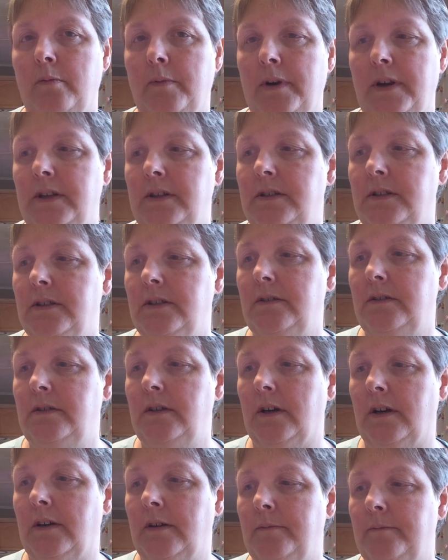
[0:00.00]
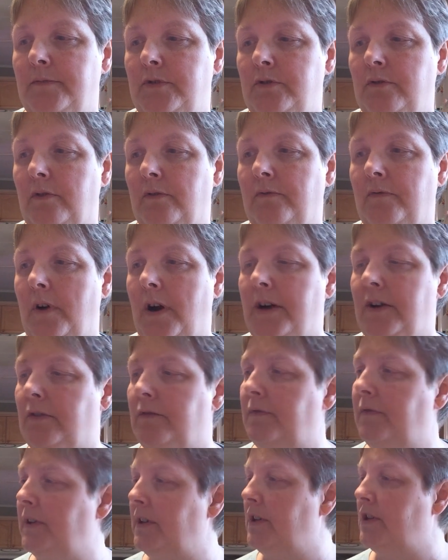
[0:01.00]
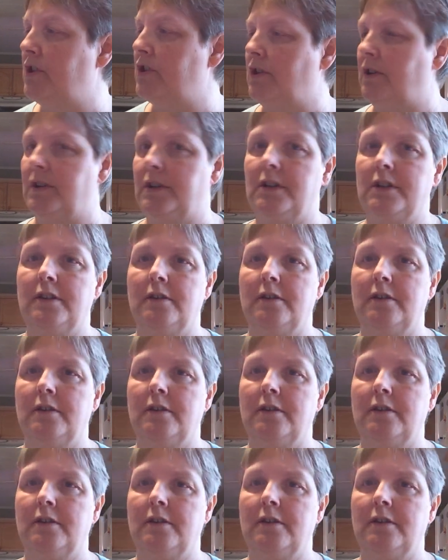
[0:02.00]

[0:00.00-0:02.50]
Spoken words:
but I did do a final finish on